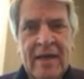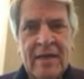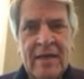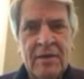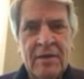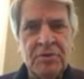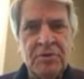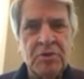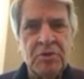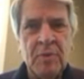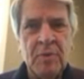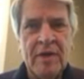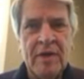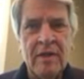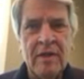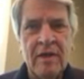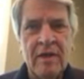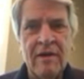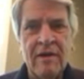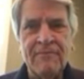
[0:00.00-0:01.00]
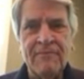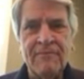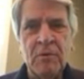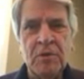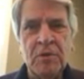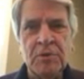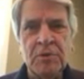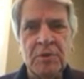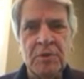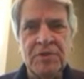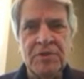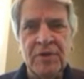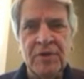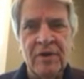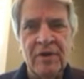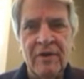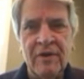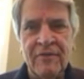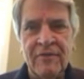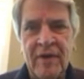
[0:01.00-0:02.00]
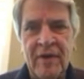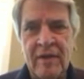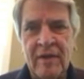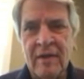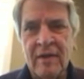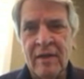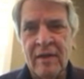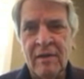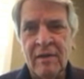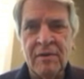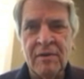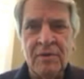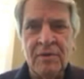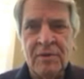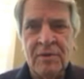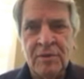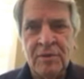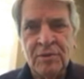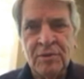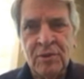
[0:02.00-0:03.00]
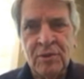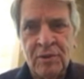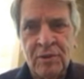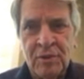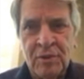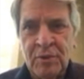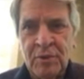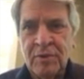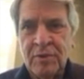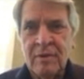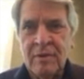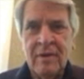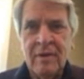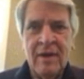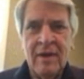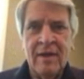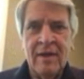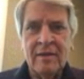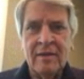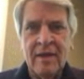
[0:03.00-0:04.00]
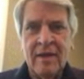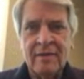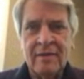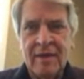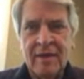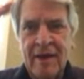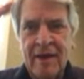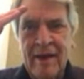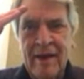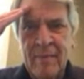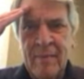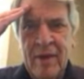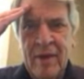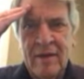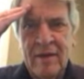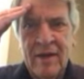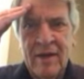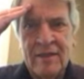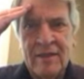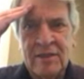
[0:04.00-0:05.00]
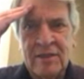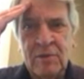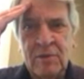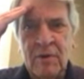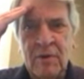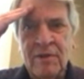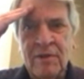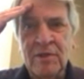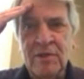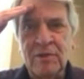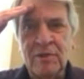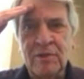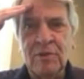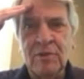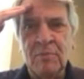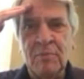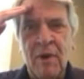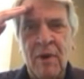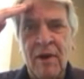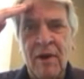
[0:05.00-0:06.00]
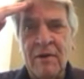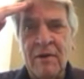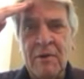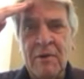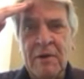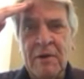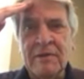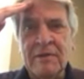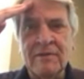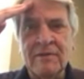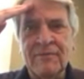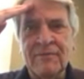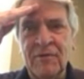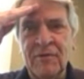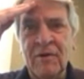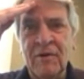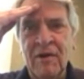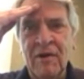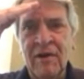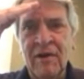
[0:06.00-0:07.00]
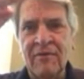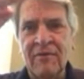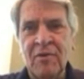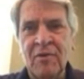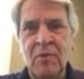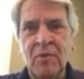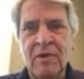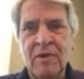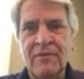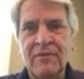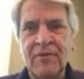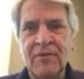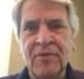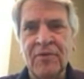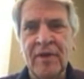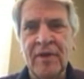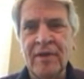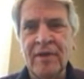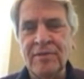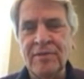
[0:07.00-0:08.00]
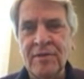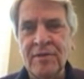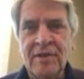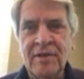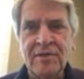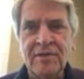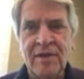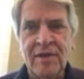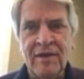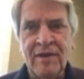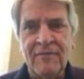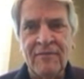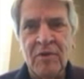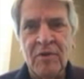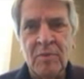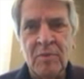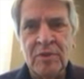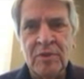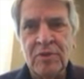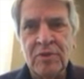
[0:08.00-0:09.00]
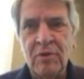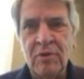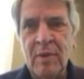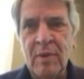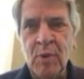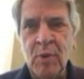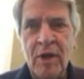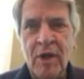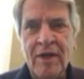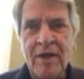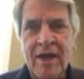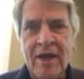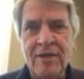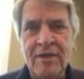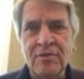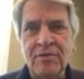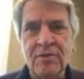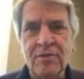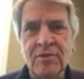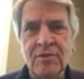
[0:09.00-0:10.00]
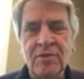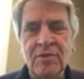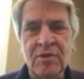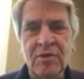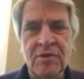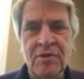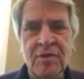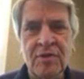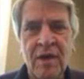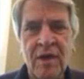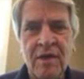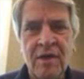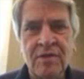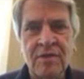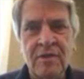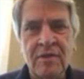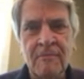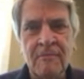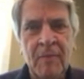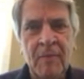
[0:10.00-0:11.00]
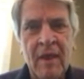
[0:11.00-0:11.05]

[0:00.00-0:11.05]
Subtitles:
used to be in the Air Force Reserve, and I learned to salute at that time. And I just want to salute Mark Gordon for all of the wonderful things that he's done for the Missouri Broadcasters Association.